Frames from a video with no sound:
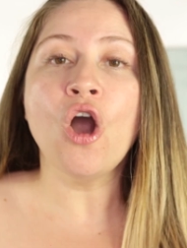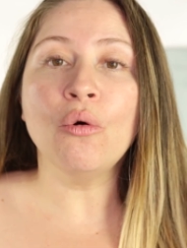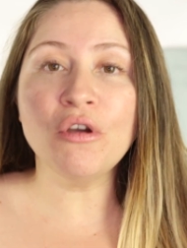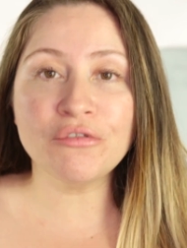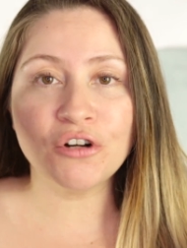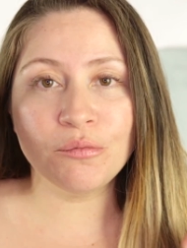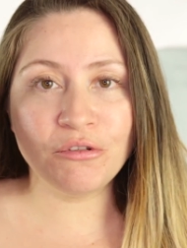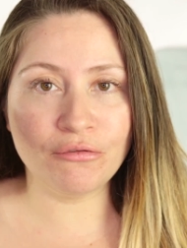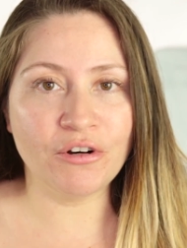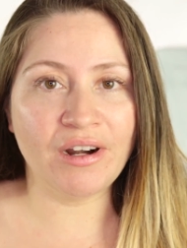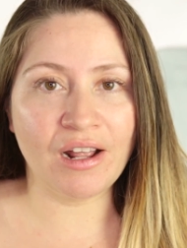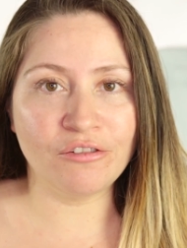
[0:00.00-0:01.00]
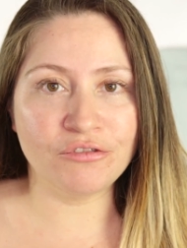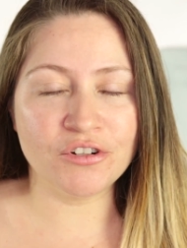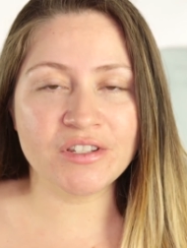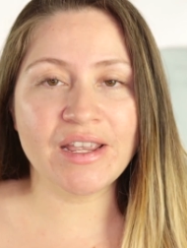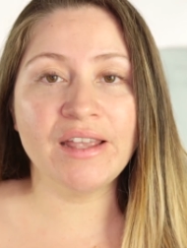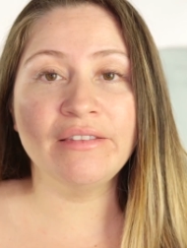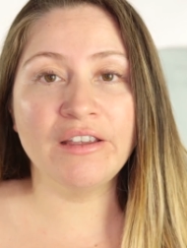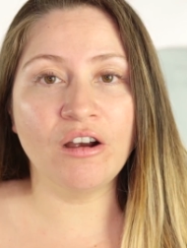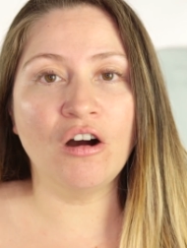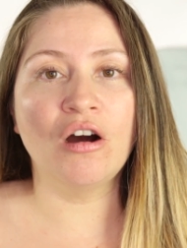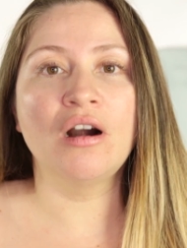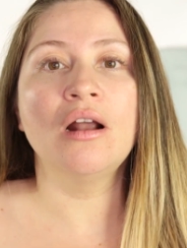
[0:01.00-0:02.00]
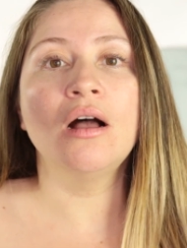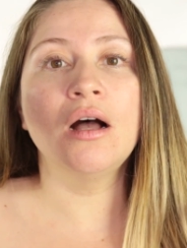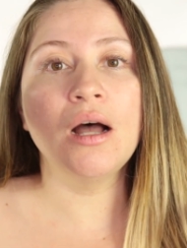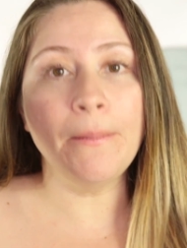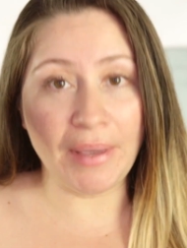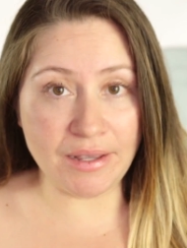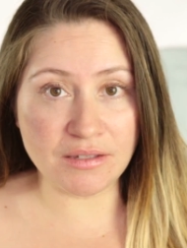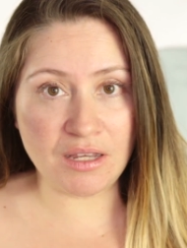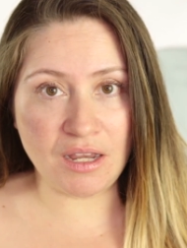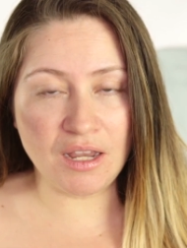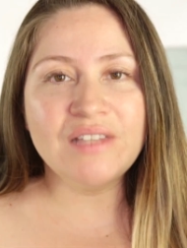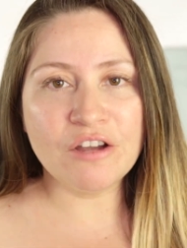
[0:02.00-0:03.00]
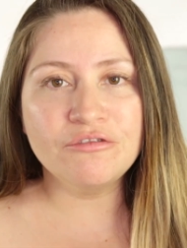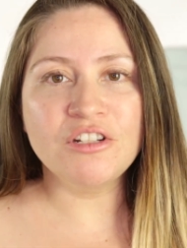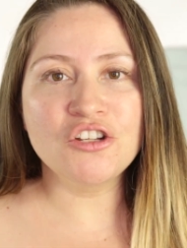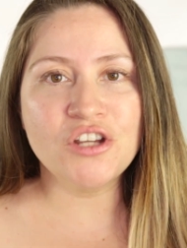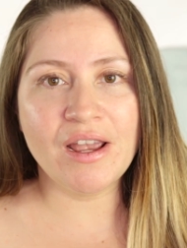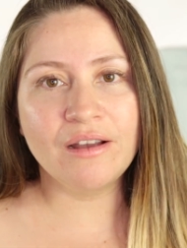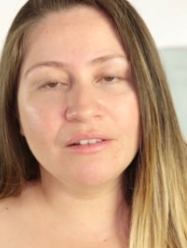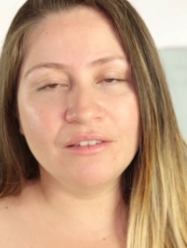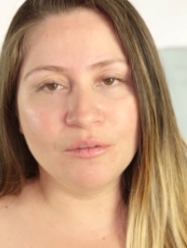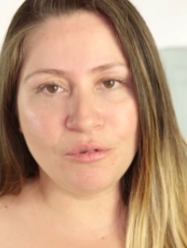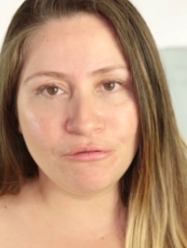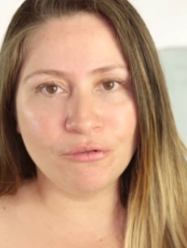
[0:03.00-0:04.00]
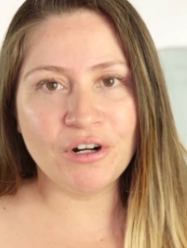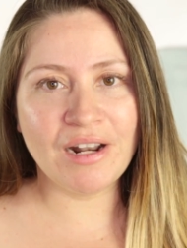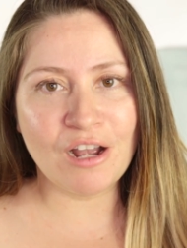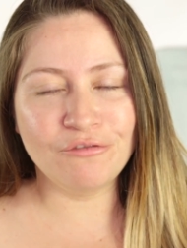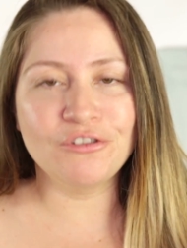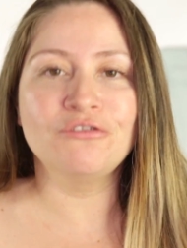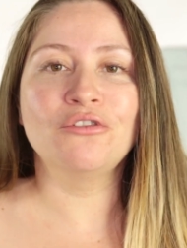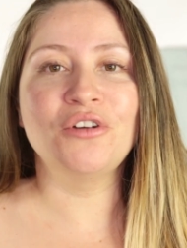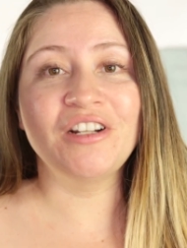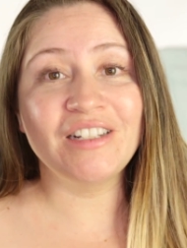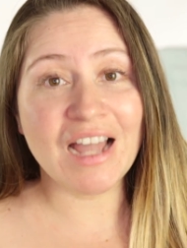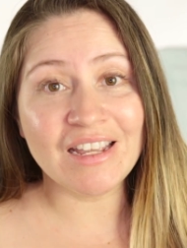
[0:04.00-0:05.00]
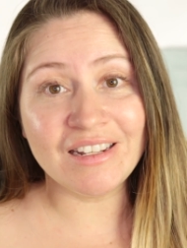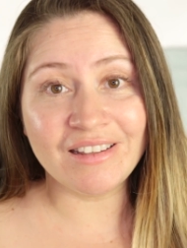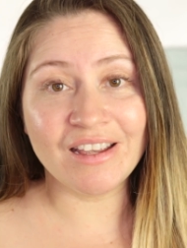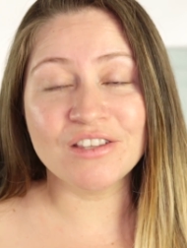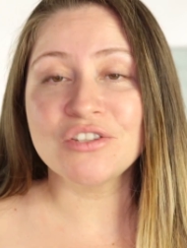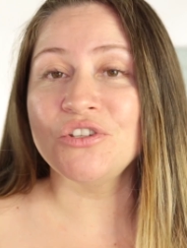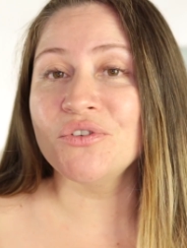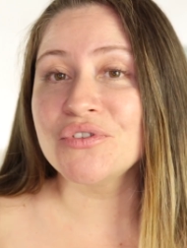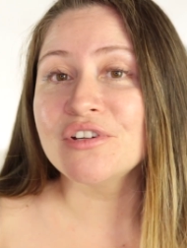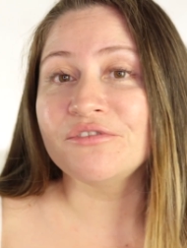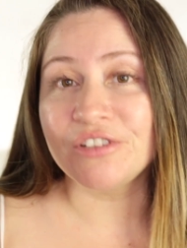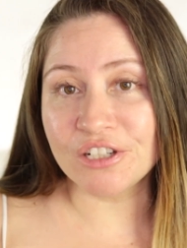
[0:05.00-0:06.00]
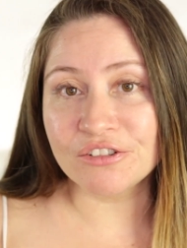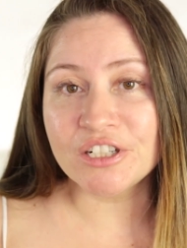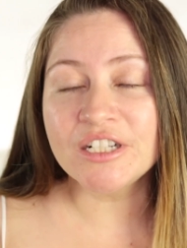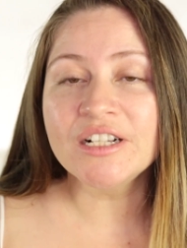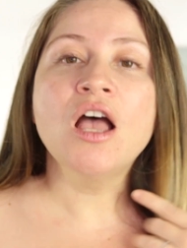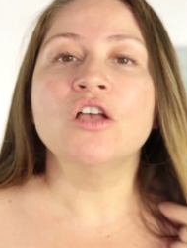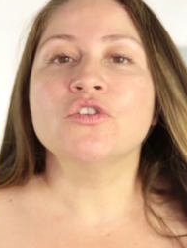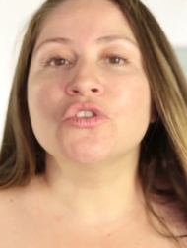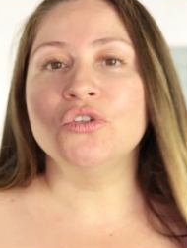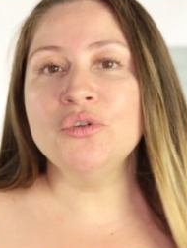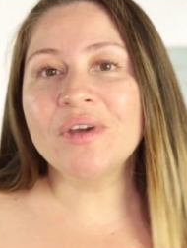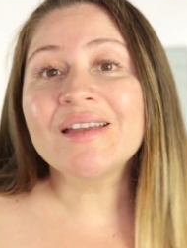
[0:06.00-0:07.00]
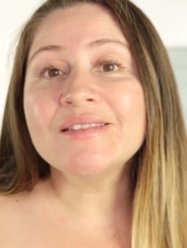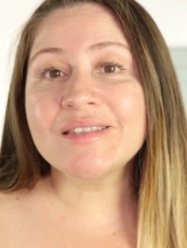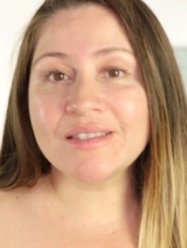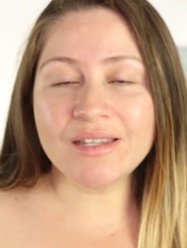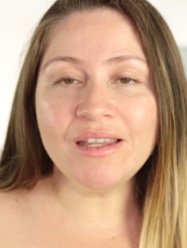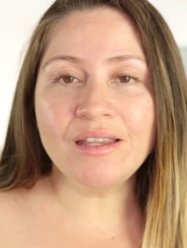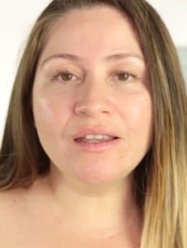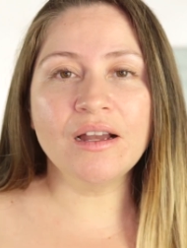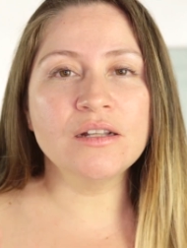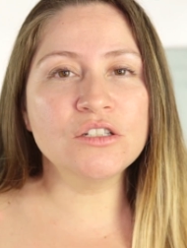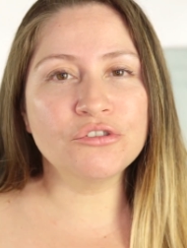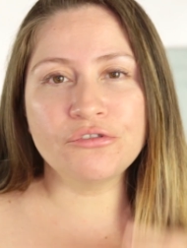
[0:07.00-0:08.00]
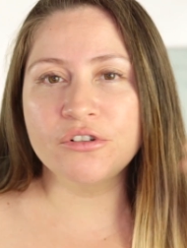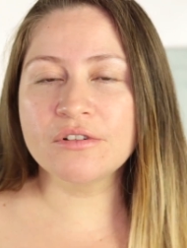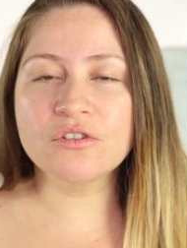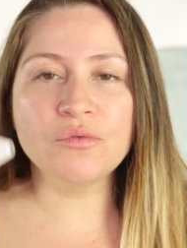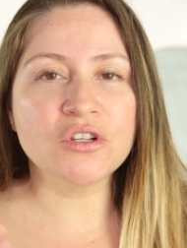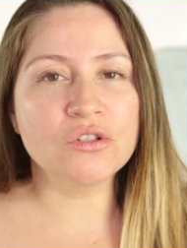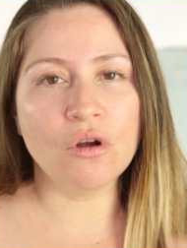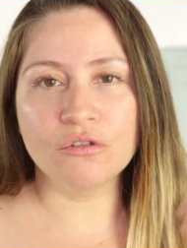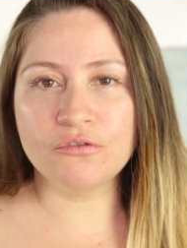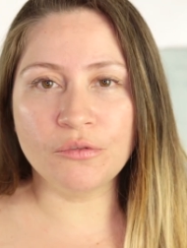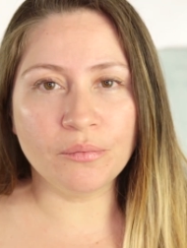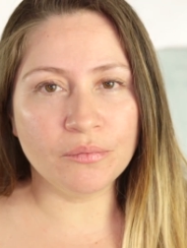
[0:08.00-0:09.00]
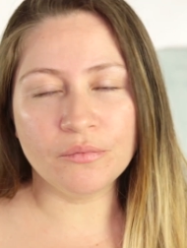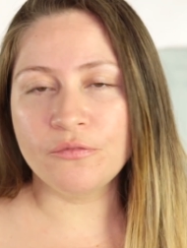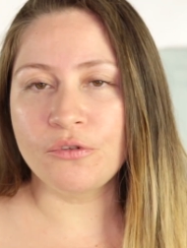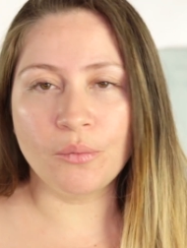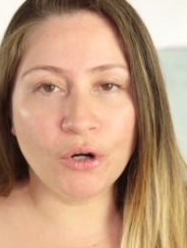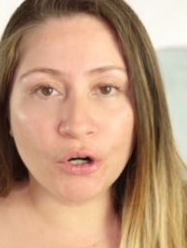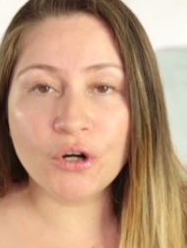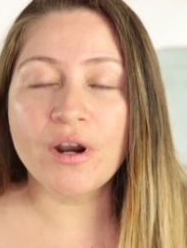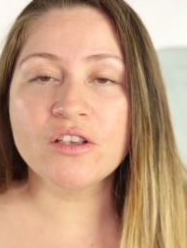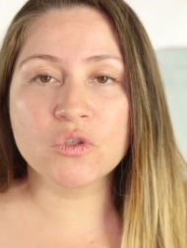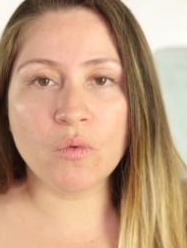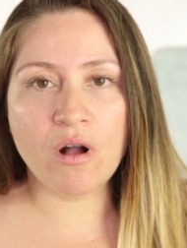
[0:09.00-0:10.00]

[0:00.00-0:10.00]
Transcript: with her before and afters and they are amazing. Definitely check the before and after for her 90 days use of Nira so you can see a difference result from from her as